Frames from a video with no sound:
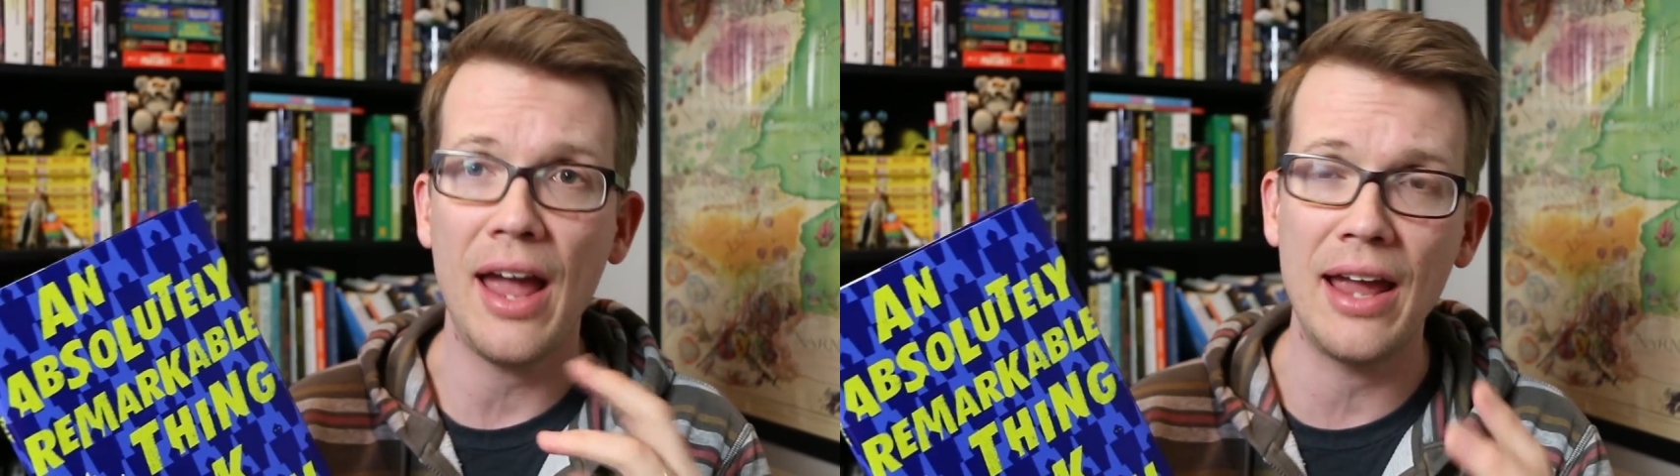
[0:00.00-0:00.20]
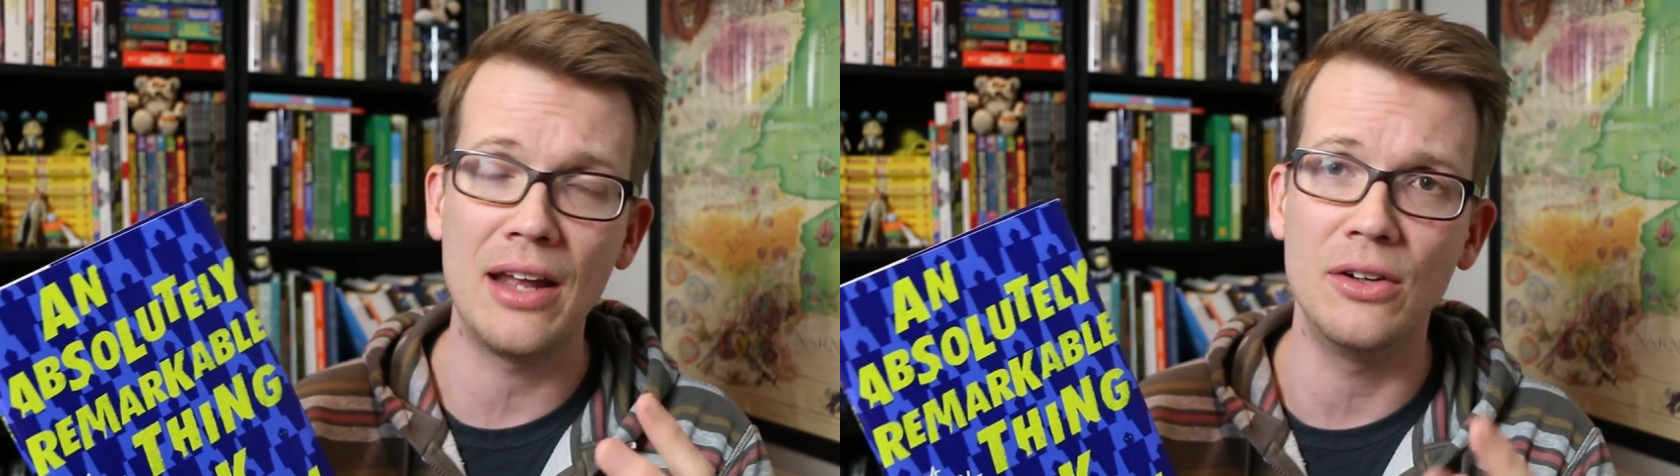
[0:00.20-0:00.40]

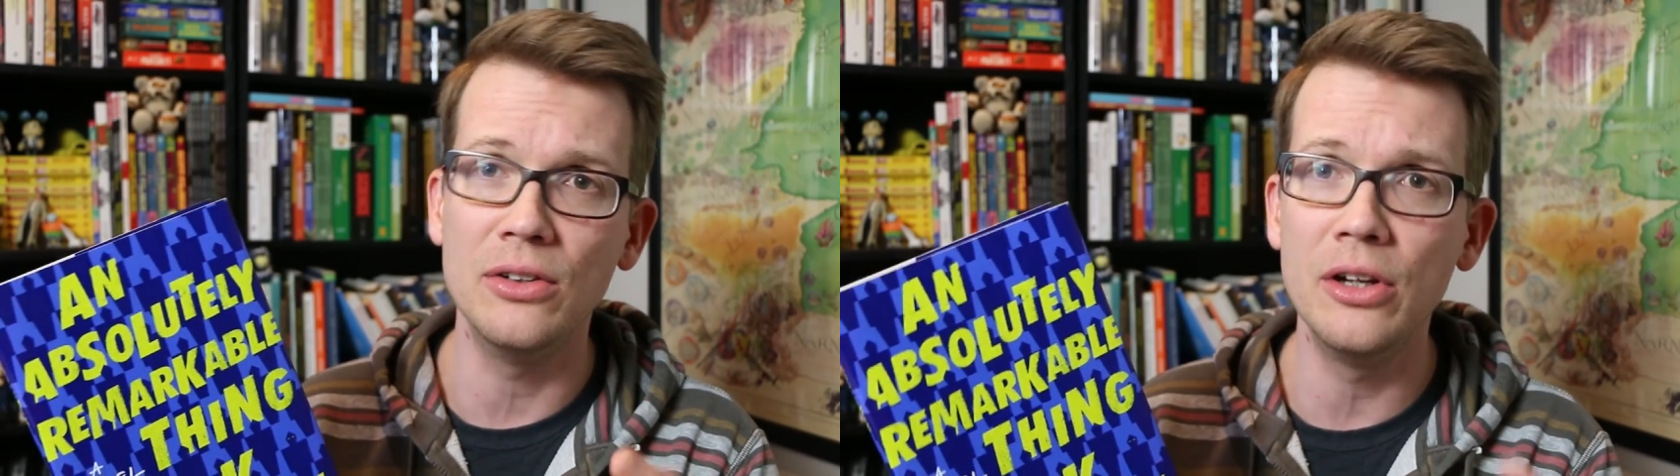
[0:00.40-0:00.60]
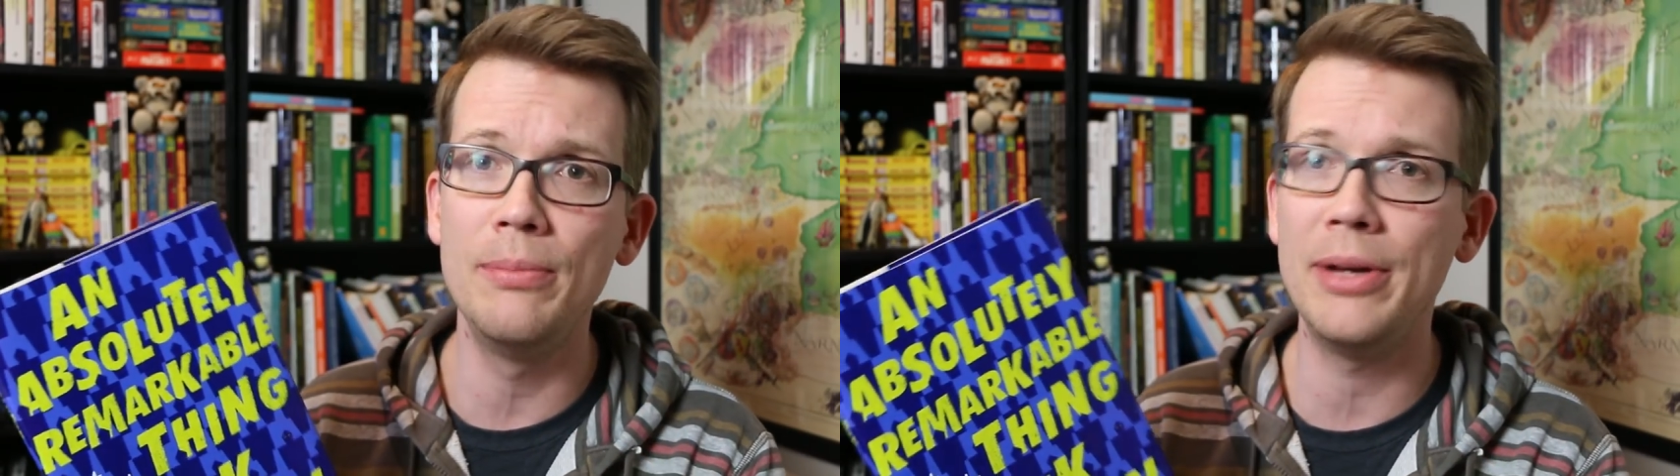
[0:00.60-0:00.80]
and a
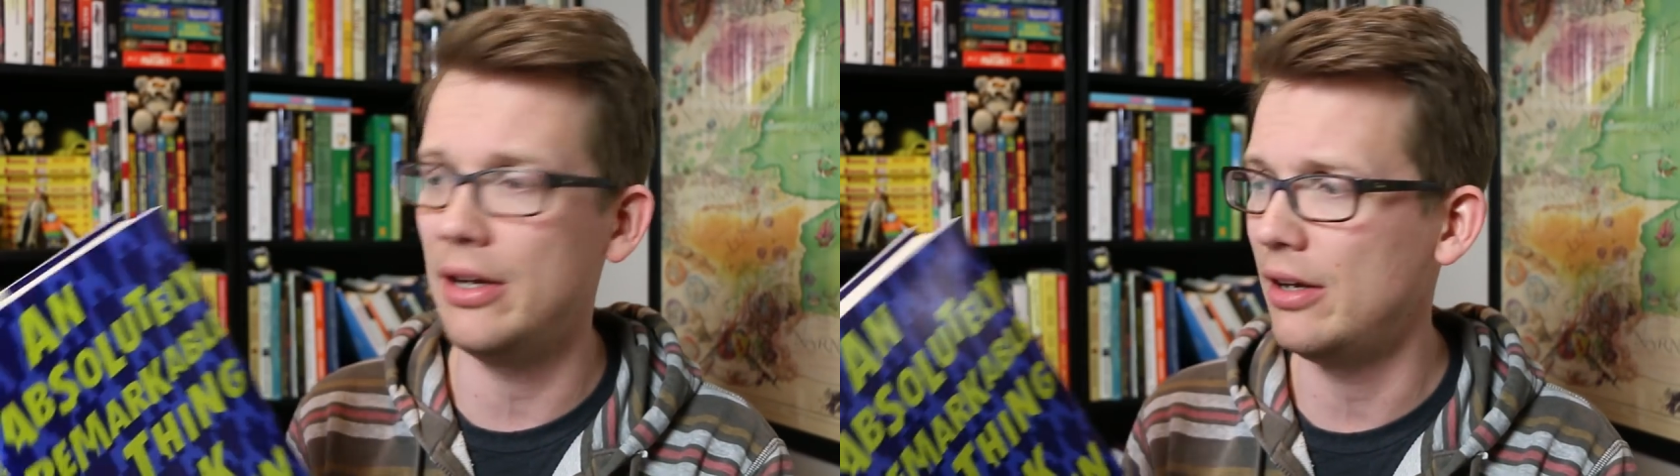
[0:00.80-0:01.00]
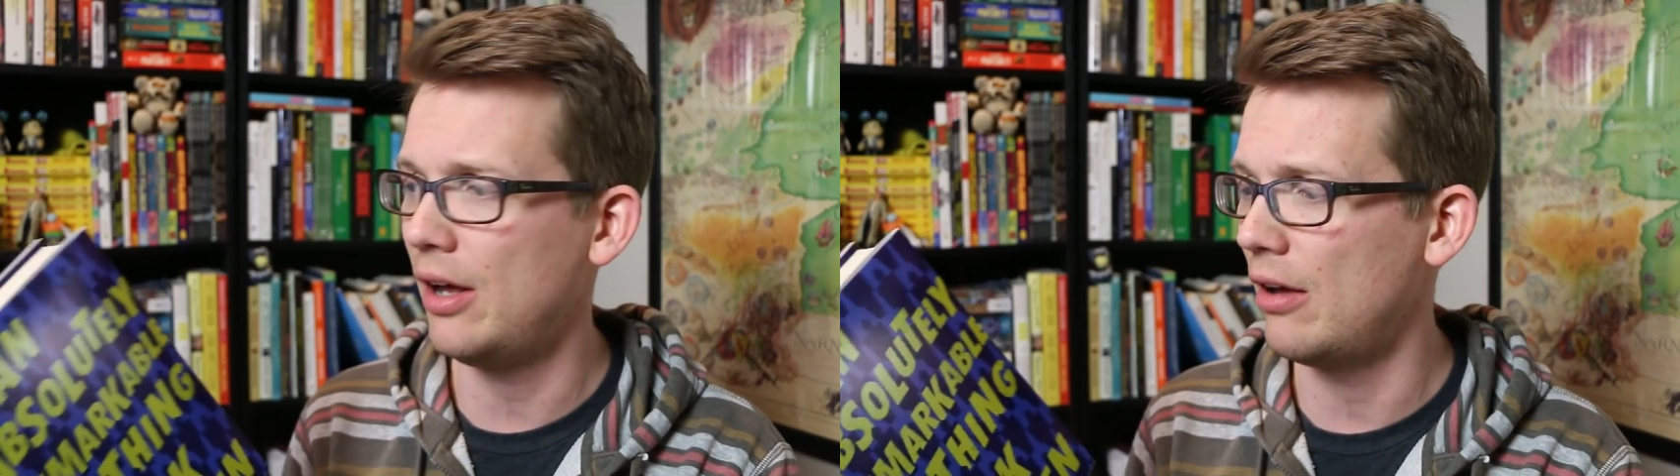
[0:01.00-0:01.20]
little
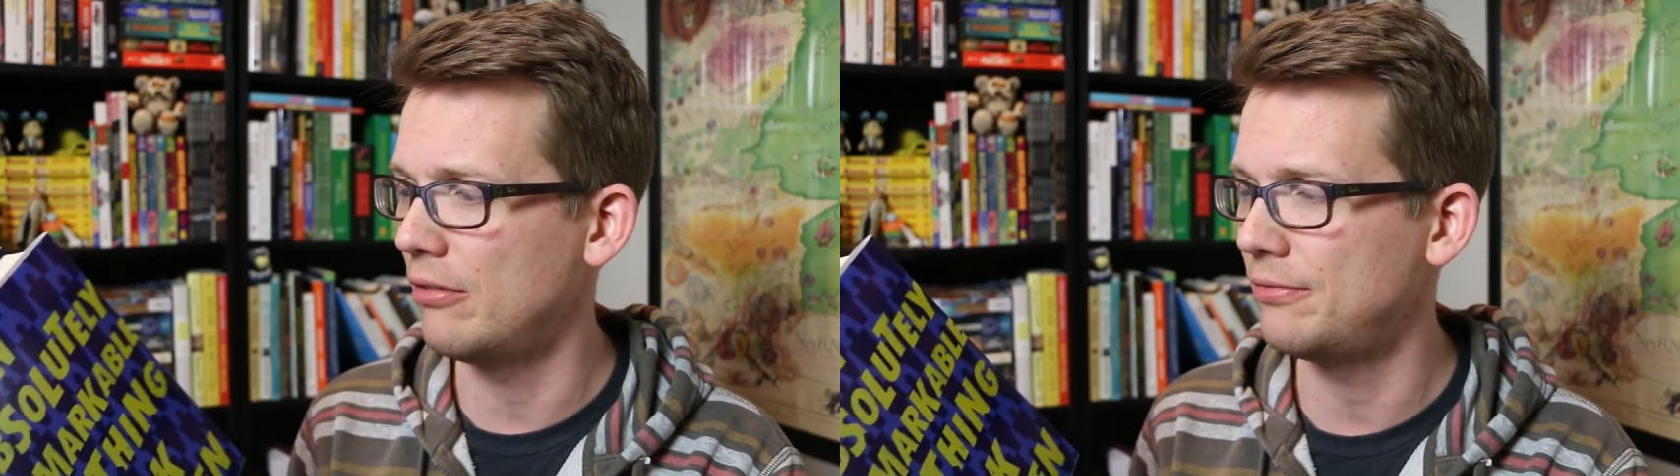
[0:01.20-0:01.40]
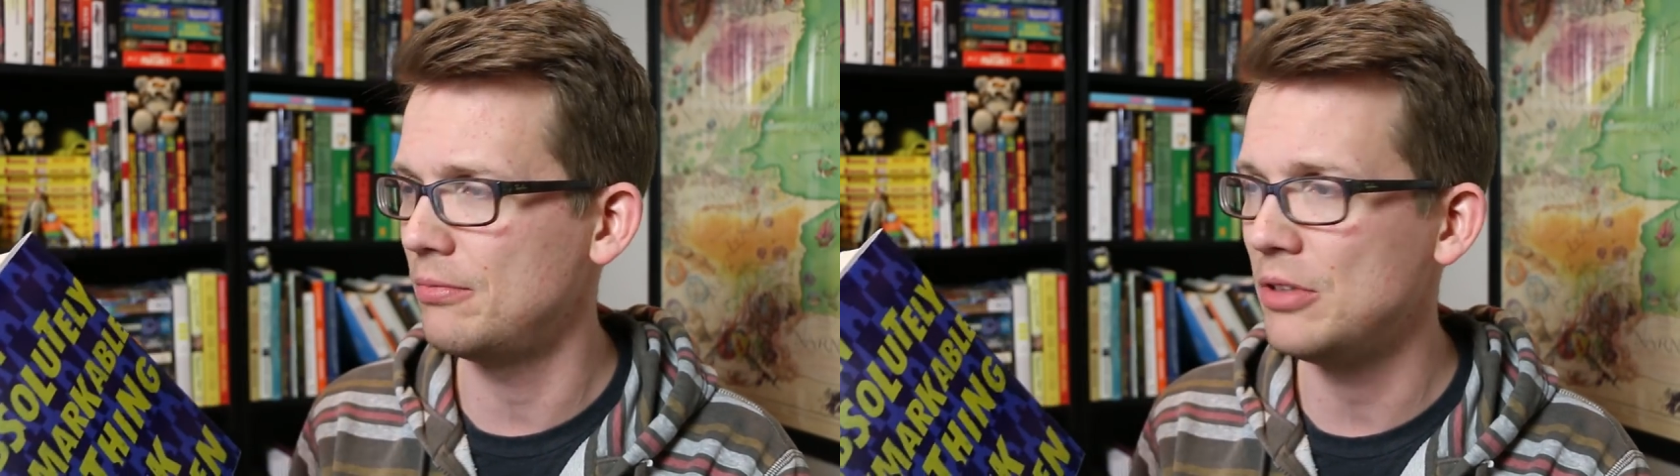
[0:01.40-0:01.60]
bit of,